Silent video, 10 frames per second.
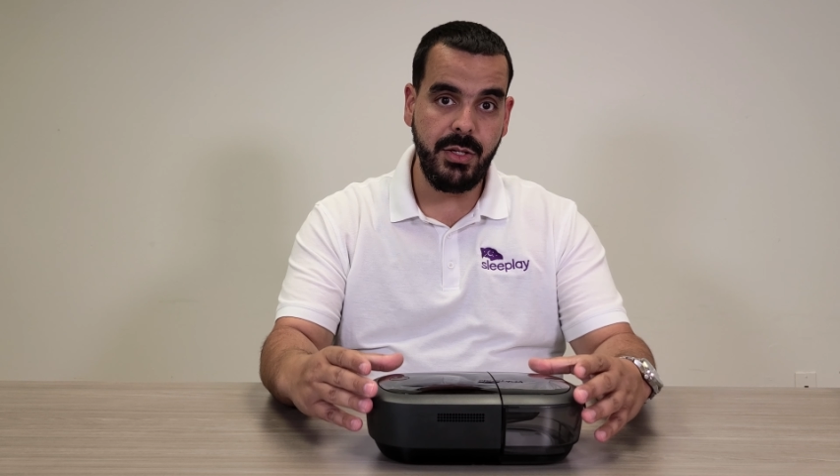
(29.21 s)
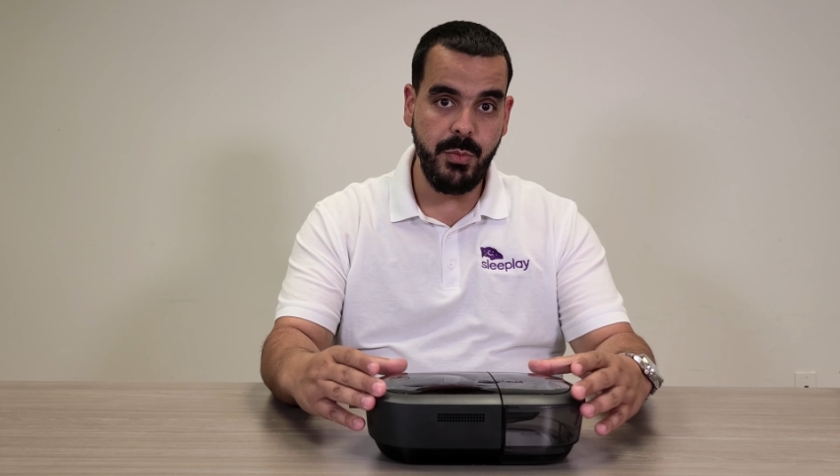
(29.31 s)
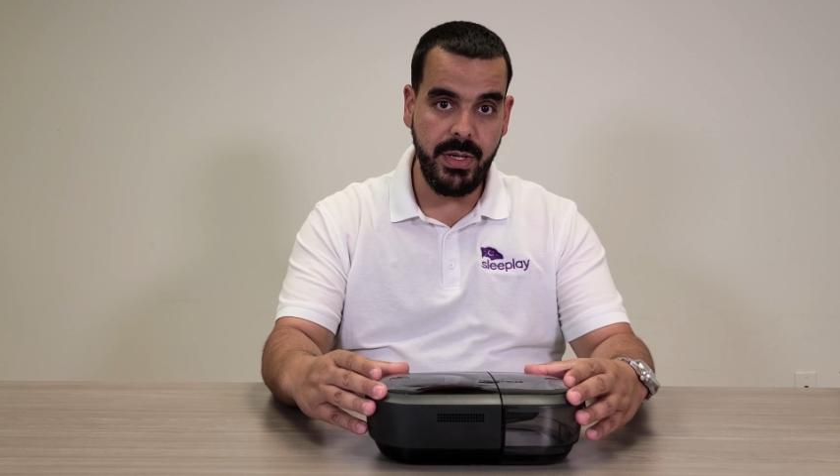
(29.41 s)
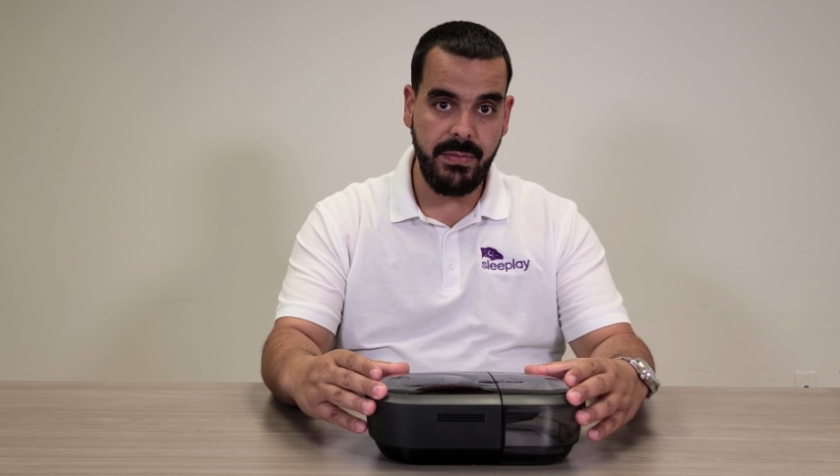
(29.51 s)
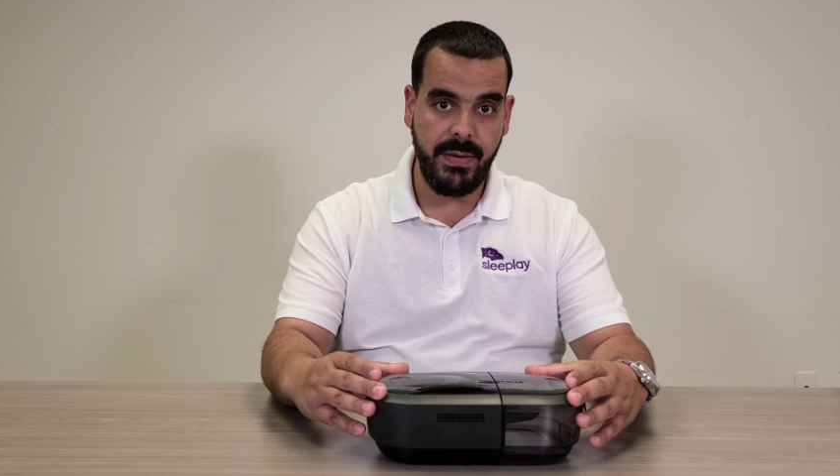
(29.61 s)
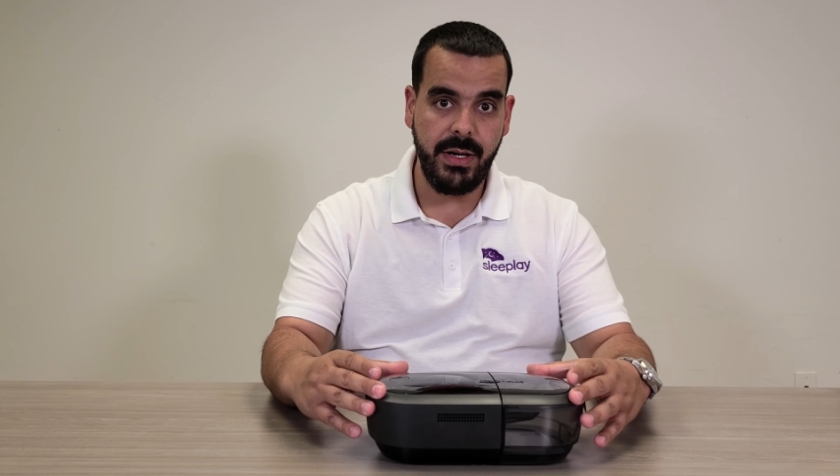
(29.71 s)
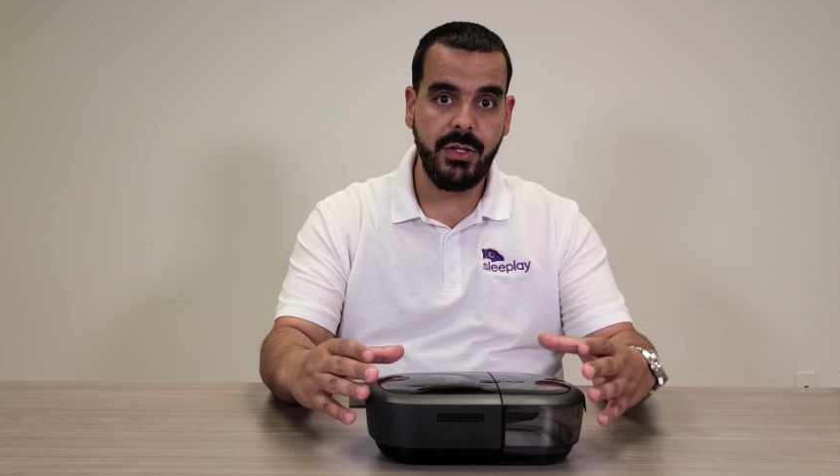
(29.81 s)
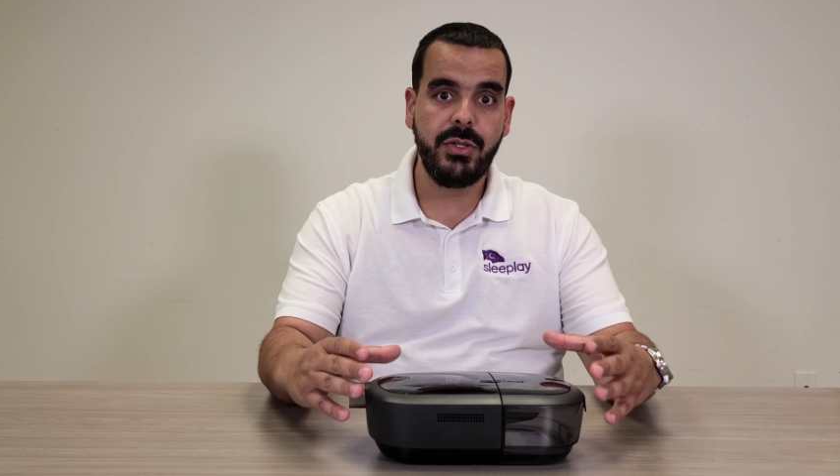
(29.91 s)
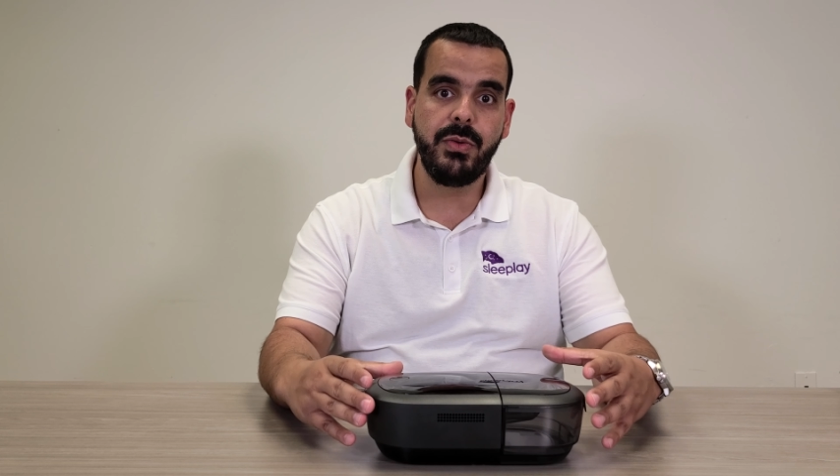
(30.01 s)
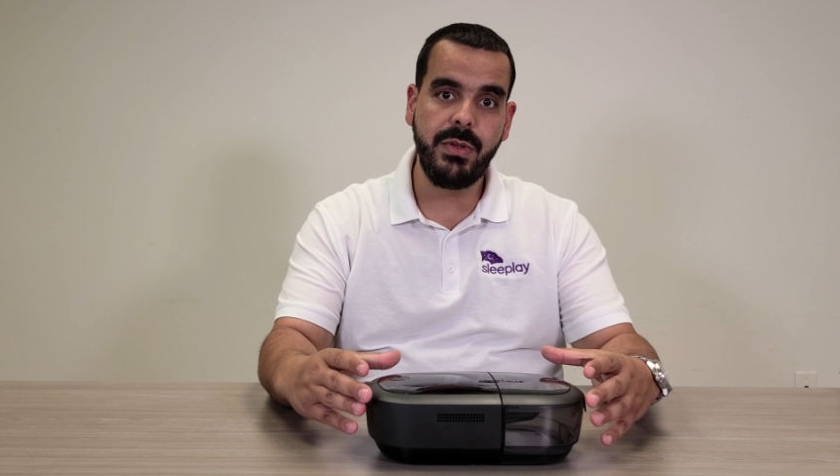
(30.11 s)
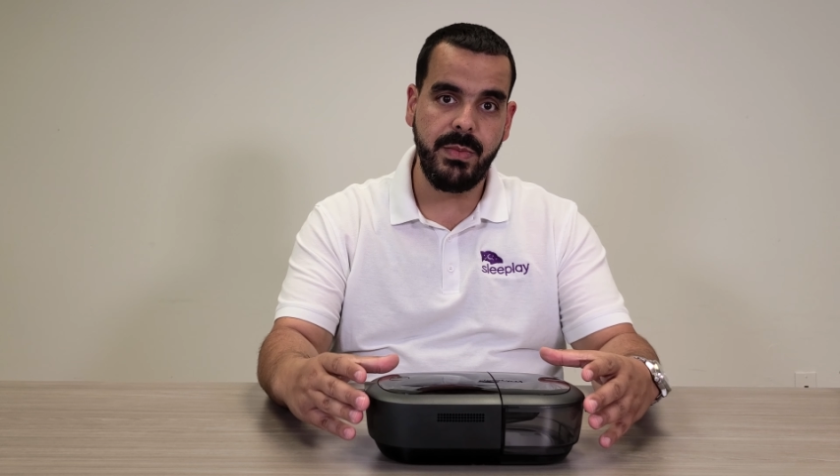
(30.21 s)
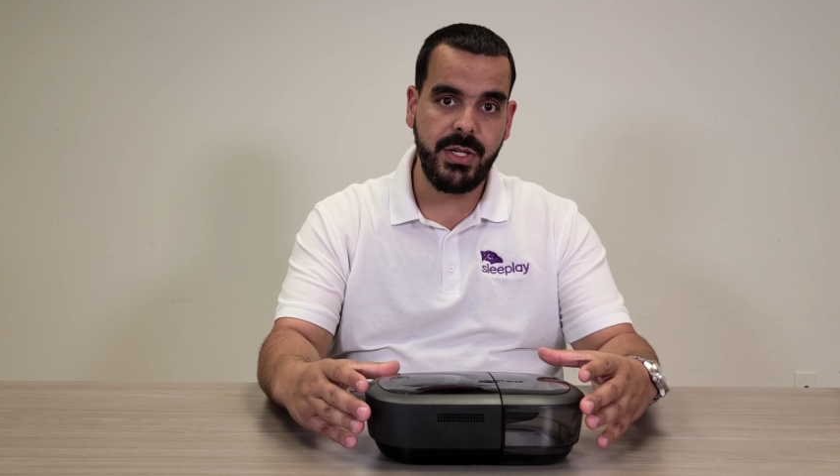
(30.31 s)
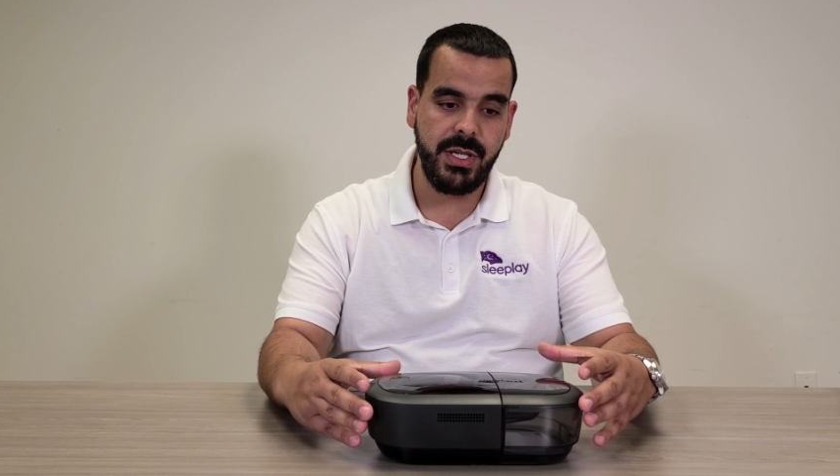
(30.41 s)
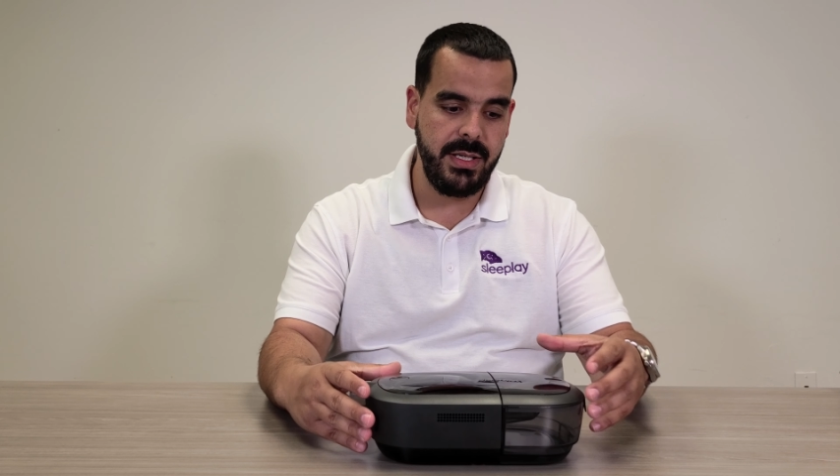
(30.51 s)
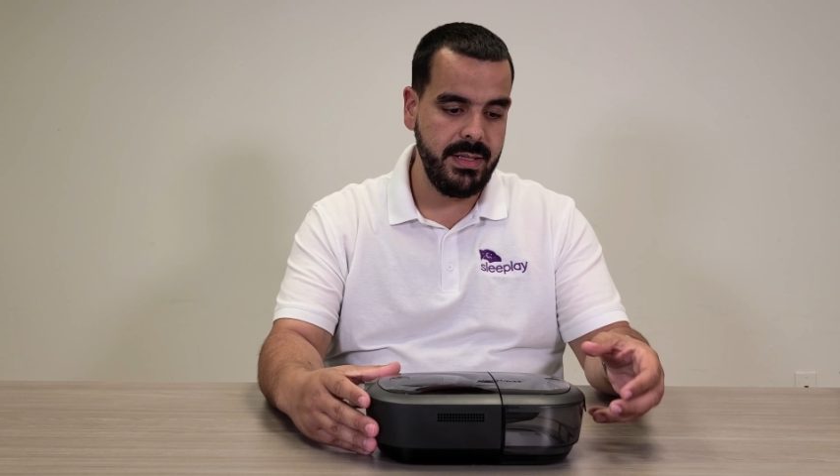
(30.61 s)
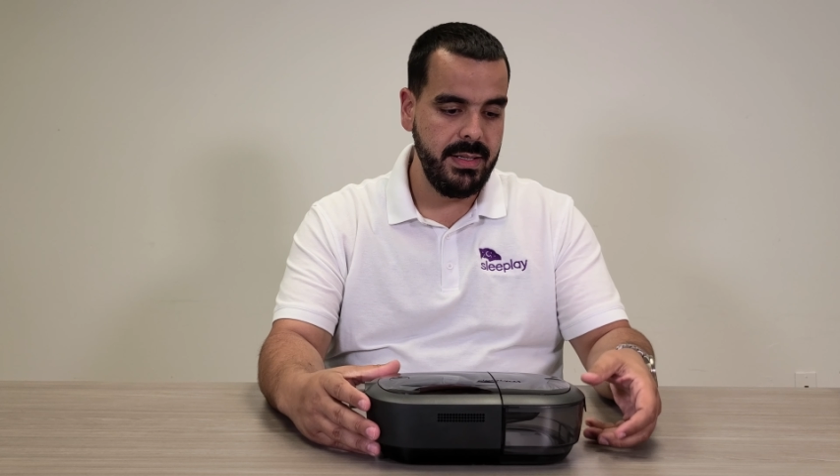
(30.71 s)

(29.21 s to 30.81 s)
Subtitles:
humidifier to the machine.